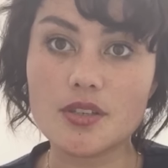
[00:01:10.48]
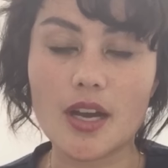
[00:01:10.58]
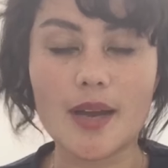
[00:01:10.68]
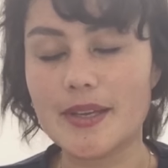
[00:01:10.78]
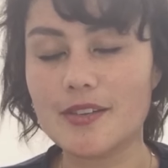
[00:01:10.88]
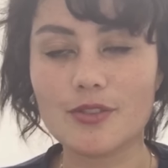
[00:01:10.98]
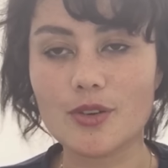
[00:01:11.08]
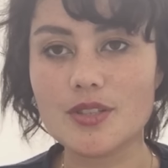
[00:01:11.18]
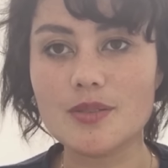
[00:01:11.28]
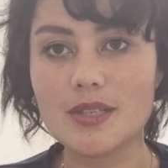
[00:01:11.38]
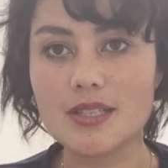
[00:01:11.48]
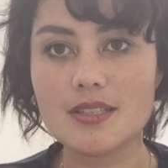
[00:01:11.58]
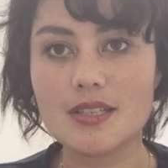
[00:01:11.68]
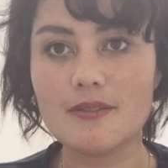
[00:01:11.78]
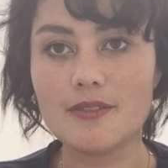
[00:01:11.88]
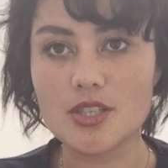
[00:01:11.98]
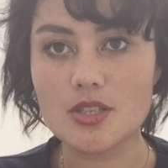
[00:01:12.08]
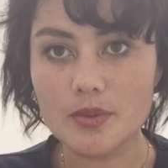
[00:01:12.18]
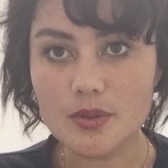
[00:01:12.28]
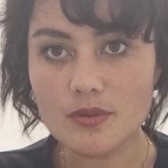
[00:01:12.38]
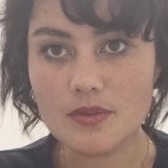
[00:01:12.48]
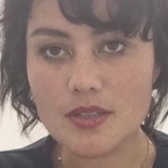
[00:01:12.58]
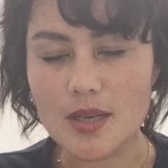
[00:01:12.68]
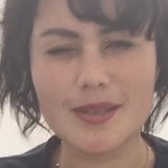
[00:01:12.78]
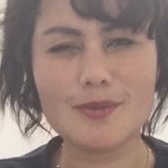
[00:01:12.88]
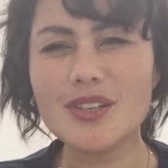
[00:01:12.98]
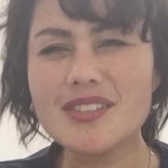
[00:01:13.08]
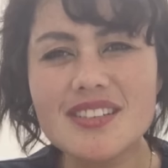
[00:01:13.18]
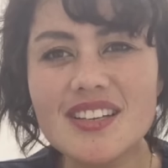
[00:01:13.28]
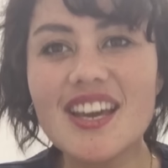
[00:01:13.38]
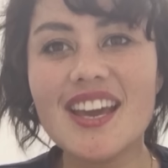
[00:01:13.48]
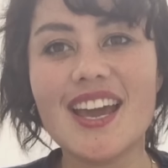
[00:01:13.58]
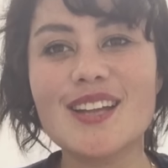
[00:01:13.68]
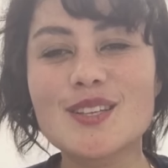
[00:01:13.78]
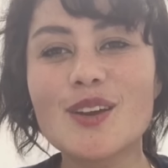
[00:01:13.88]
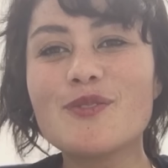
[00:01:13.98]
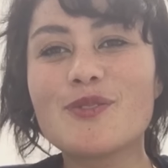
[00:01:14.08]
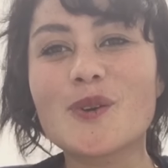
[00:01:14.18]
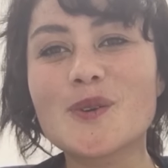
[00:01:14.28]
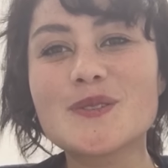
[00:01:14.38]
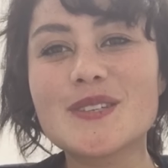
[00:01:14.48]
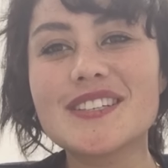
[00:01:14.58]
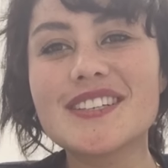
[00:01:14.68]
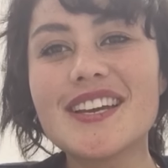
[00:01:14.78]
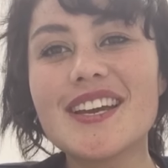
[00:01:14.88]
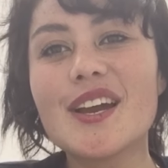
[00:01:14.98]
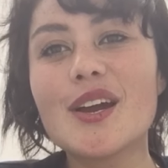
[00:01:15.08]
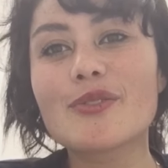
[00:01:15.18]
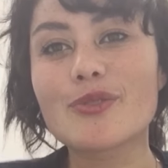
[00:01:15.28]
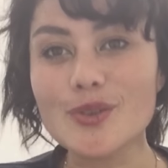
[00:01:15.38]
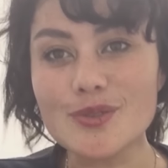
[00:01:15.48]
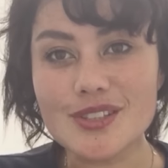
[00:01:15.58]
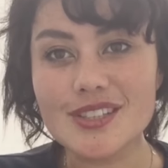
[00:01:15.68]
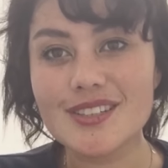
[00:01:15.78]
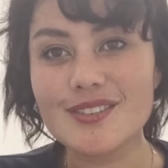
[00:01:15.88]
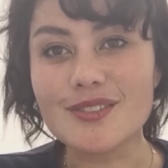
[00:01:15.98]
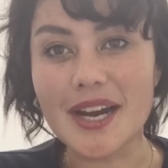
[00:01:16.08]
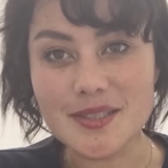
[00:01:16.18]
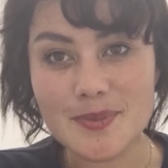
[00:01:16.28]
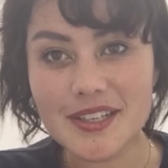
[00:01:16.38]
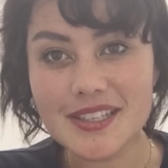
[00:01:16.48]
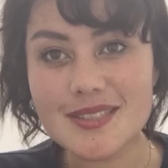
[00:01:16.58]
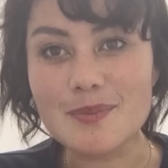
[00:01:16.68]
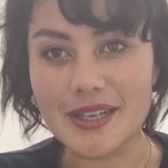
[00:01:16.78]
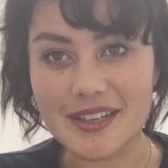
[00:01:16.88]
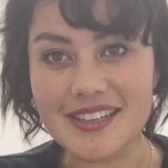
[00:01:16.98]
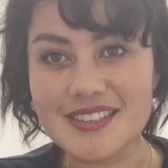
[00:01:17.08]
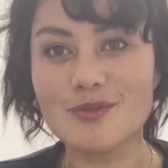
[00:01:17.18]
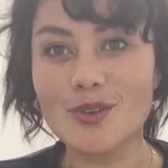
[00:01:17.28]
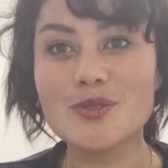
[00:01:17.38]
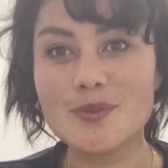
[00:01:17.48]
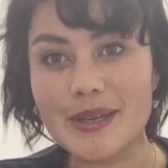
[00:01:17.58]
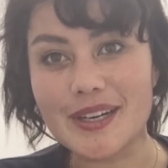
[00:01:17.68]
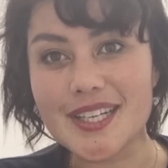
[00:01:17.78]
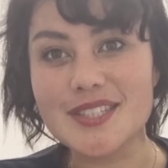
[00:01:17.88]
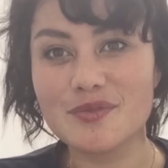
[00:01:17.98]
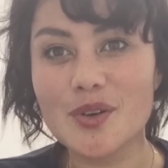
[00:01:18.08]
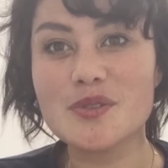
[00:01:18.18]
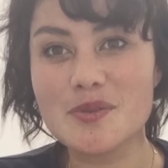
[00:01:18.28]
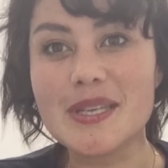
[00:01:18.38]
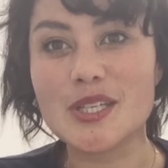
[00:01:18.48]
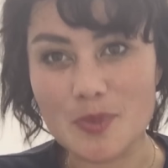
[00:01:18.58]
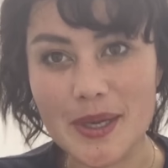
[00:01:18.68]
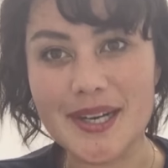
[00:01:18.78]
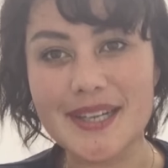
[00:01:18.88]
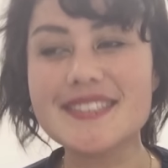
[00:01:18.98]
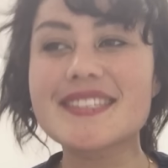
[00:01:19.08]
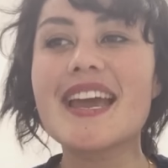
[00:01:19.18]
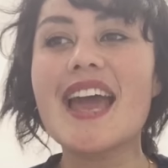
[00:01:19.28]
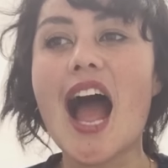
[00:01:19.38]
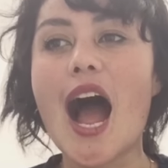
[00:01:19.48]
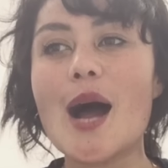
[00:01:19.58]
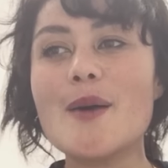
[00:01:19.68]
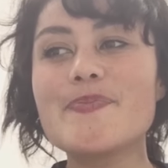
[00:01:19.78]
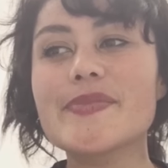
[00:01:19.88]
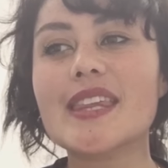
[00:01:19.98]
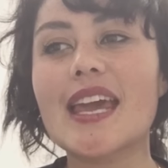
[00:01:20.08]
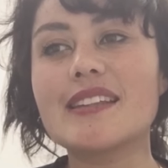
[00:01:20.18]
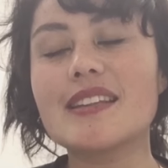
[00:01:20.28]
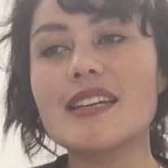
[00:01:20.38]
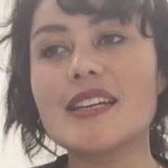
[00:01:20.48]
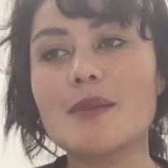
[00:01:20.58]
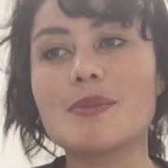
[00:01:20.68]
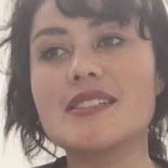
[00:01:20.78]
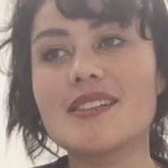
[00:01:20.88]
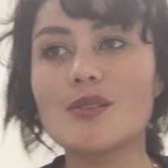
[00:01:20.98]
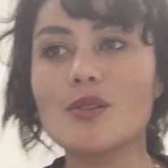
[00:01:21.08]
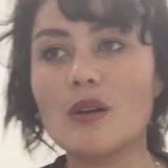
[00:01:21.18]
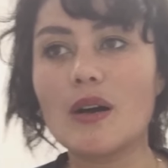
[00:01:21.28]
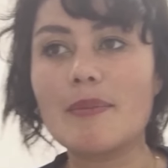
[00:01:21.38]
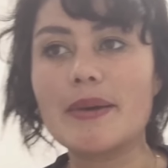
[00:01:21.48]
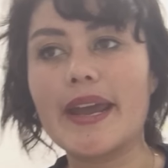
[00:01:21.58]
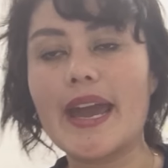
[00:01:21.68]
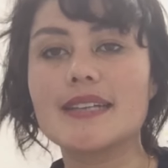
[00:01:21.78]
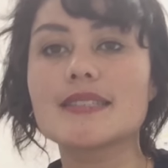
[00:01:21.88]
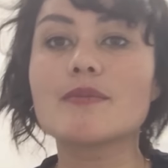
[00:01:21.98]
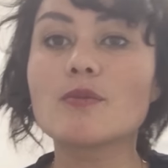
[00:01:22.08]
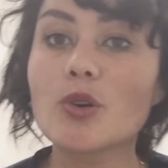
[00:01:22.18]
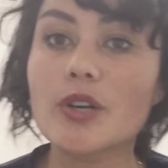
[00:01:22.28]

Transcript: I mean frozen mixed vegetables. I mean what? And some frozen fruit, raspberries, berries, frozen berries, frozen mixed berries. Um, and then I blended it all up, and I added some raw